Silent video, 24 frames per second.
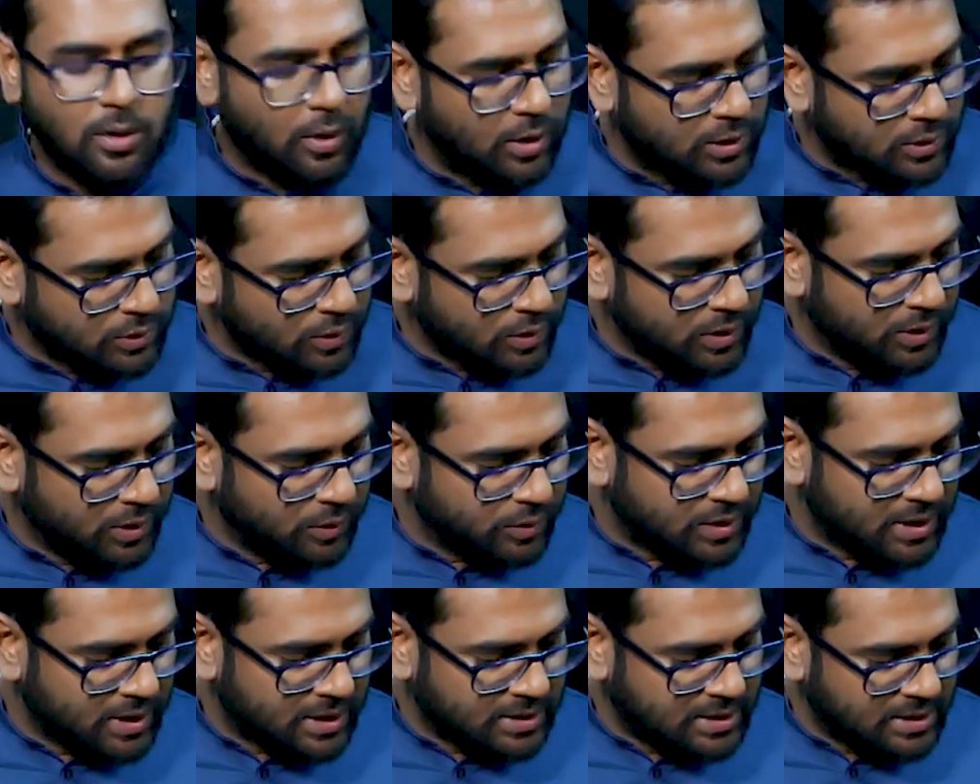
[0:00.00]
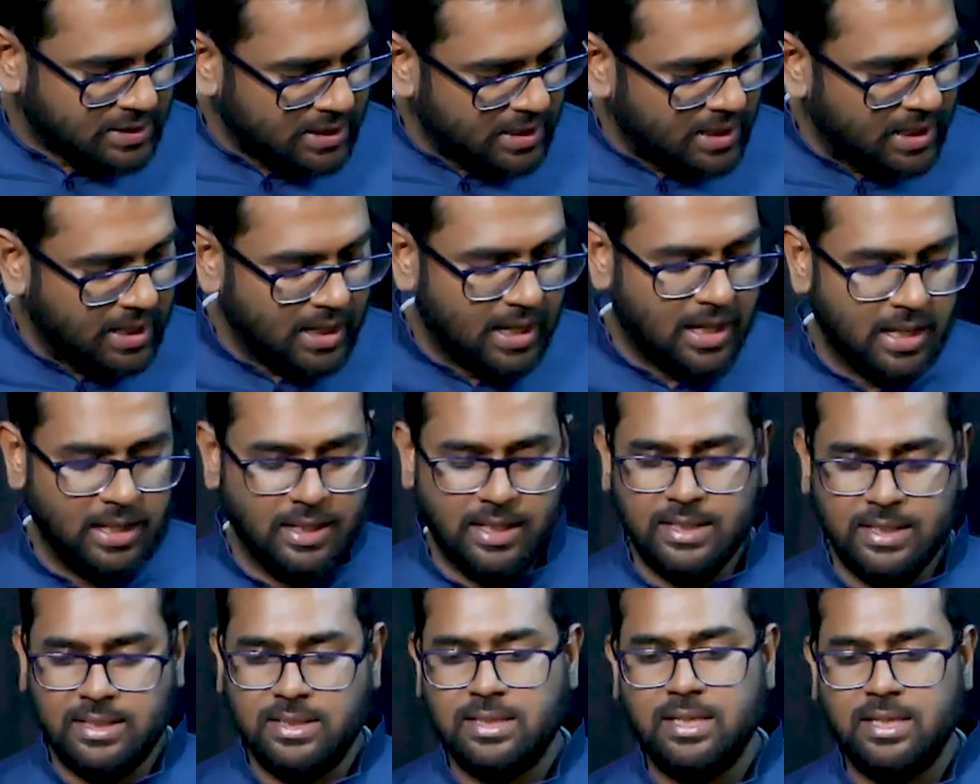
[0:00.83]
also uses
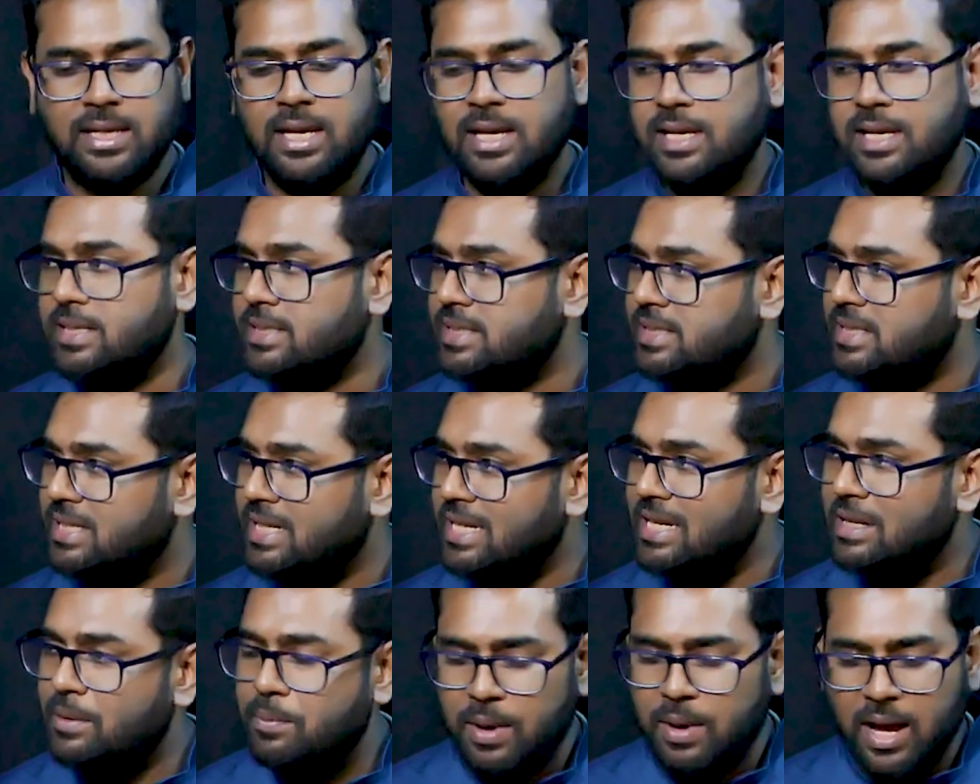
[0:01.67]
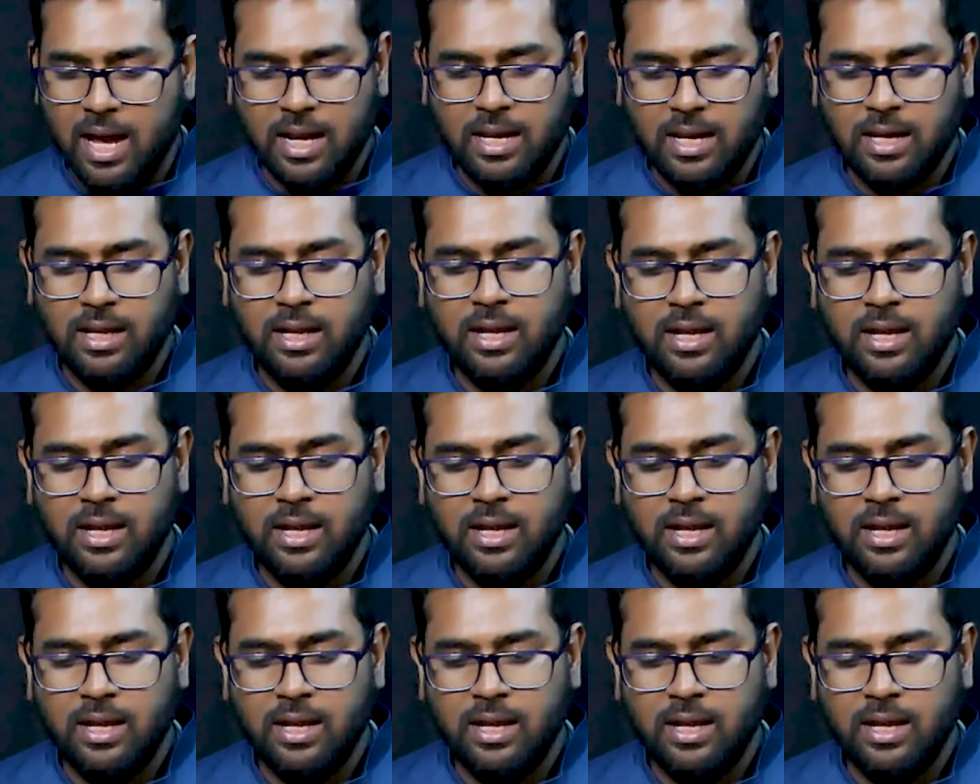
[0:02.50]
this steel bar